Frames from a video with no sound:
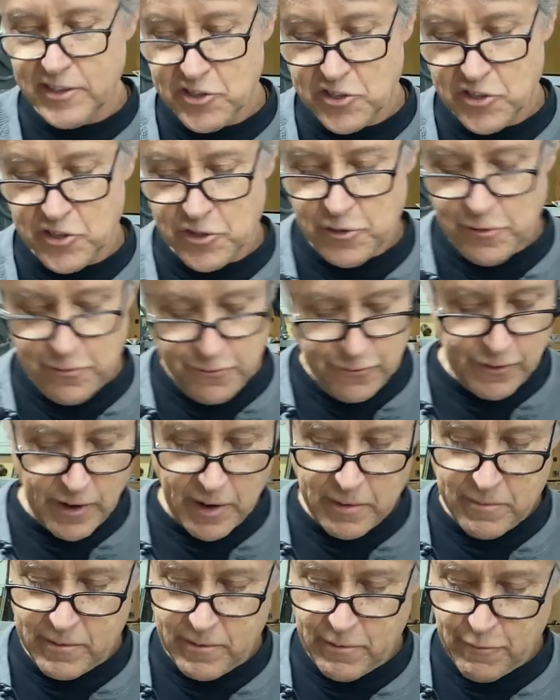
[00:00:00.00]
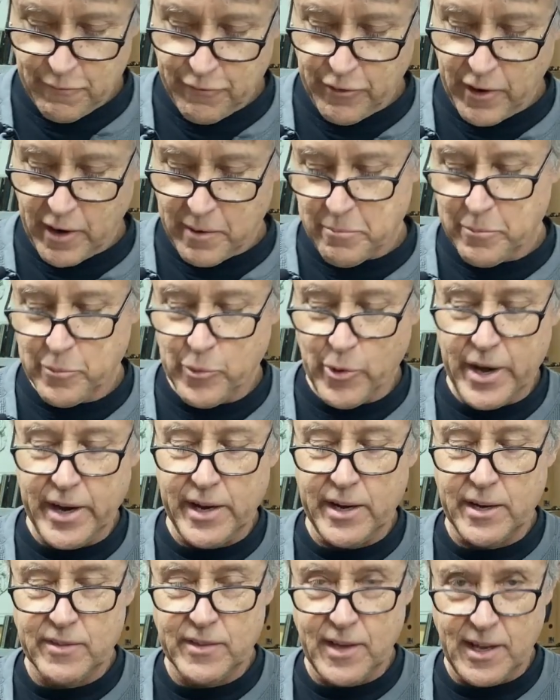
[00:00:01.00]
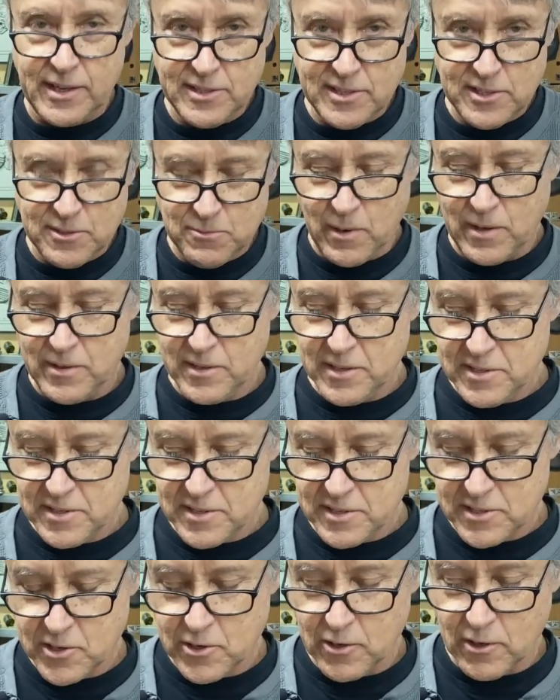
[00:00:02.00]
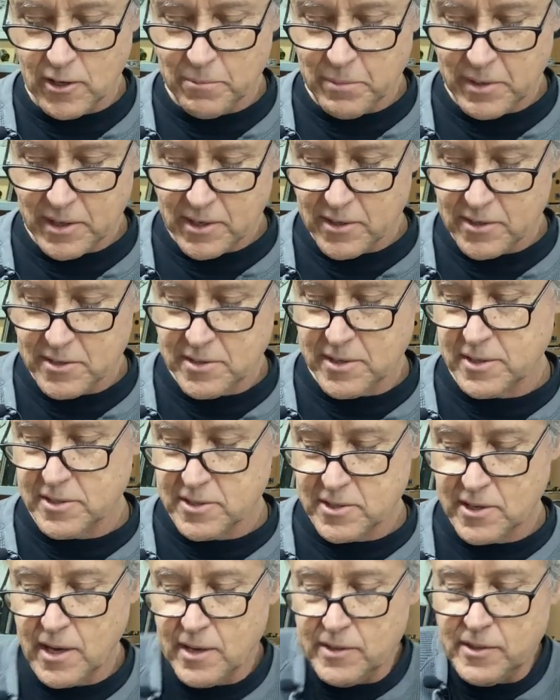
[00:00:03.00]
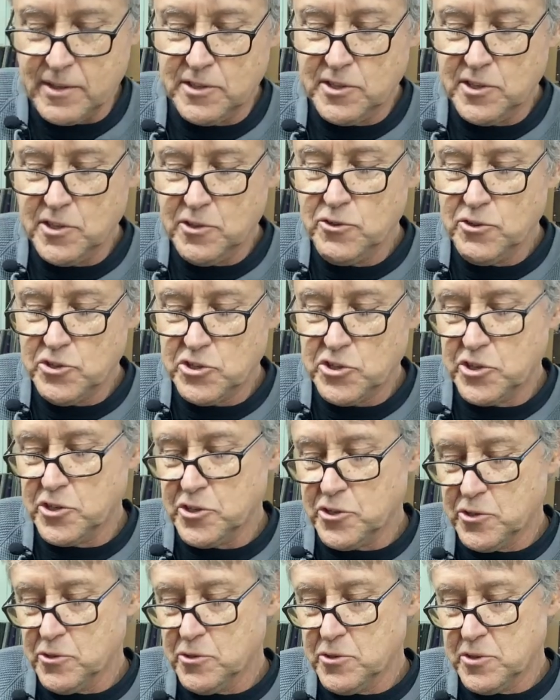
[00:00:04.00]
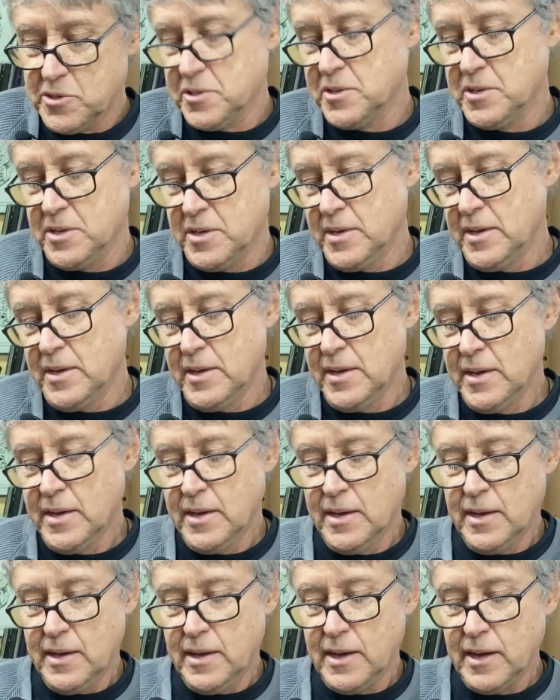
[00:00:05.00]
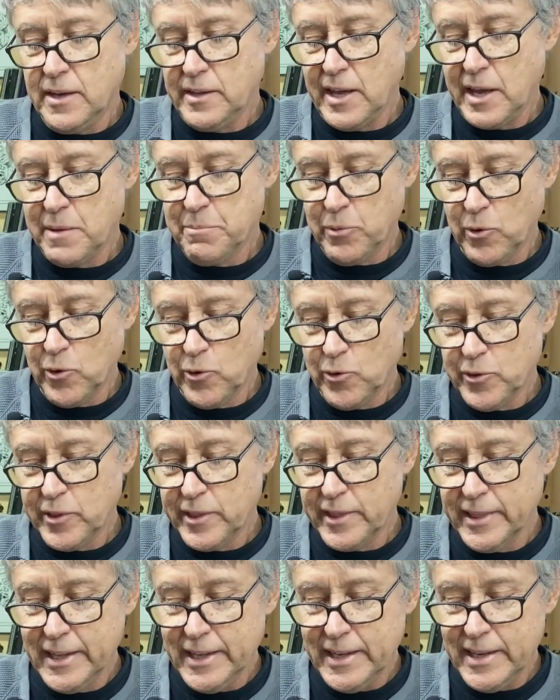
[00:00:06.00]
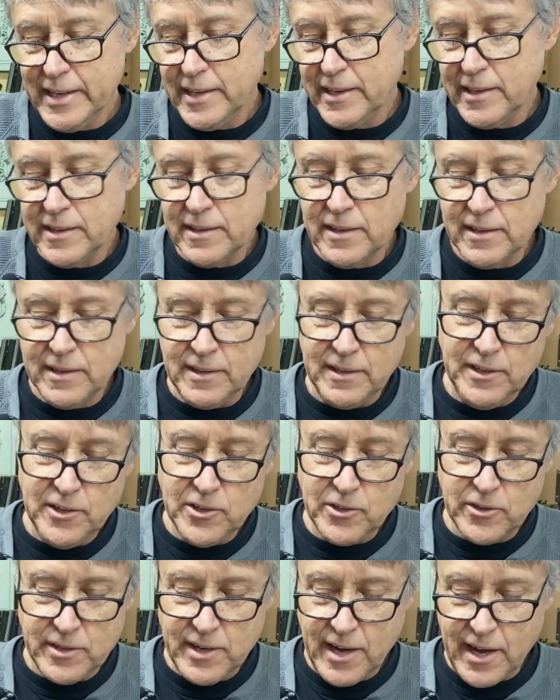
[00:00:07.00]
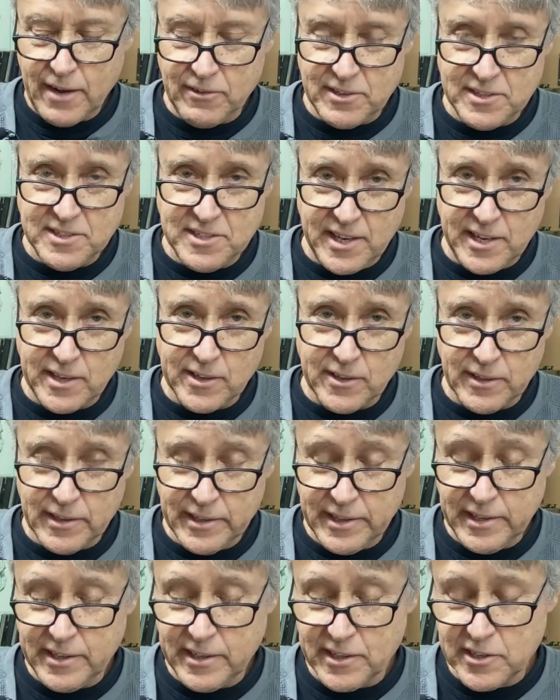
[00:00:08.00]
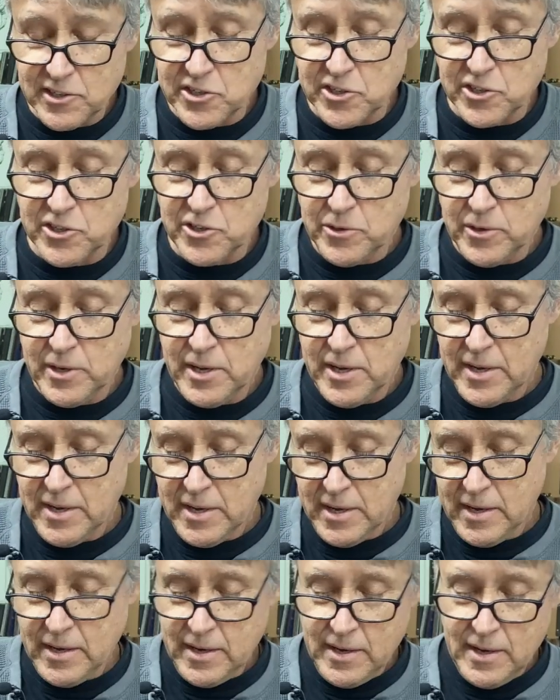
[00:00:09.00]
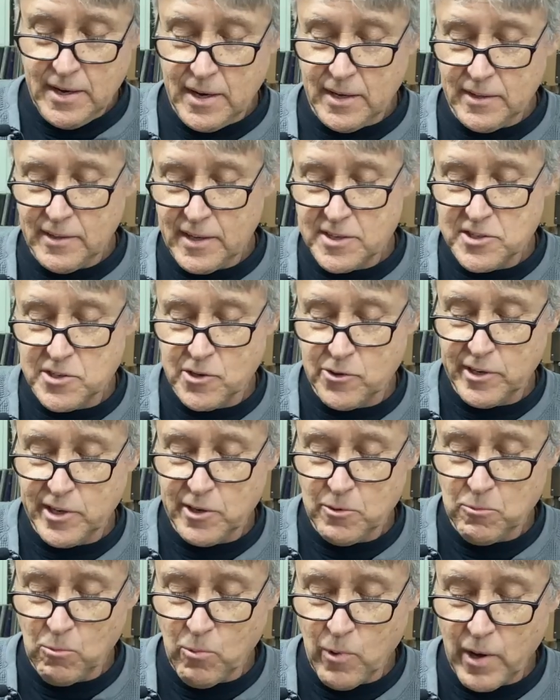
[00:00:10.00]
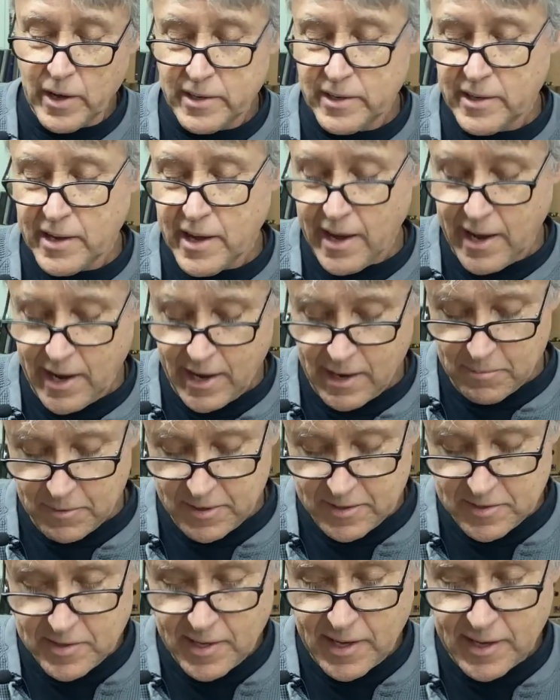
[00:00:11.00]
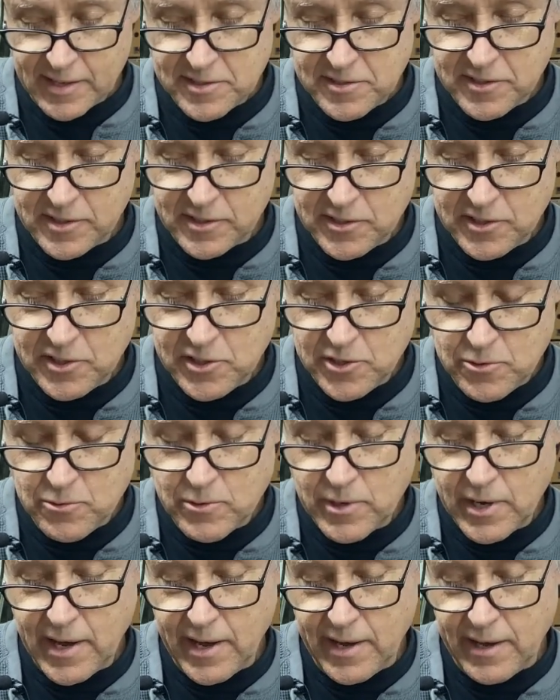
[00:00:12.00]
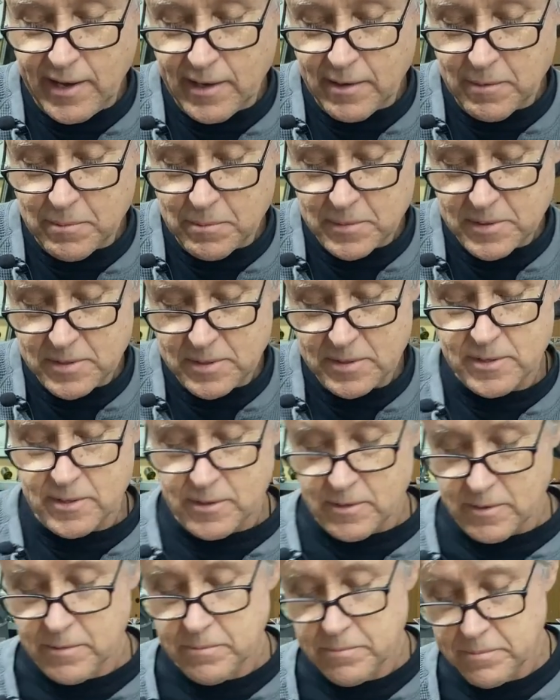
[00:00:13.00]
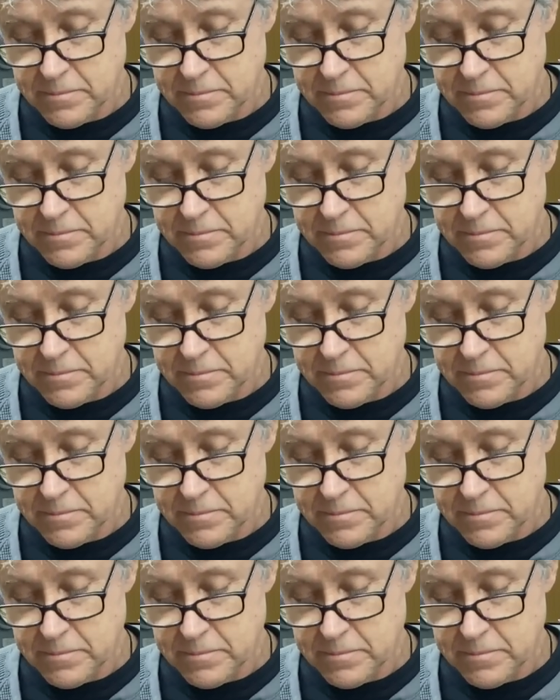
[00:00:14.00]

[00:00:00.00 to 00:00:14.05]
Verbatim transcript: shoe front front brake. This is what this is called because it's got the two shoes and they both lead. You can have a single leading shoe and there's only one cam. This has the two cams, so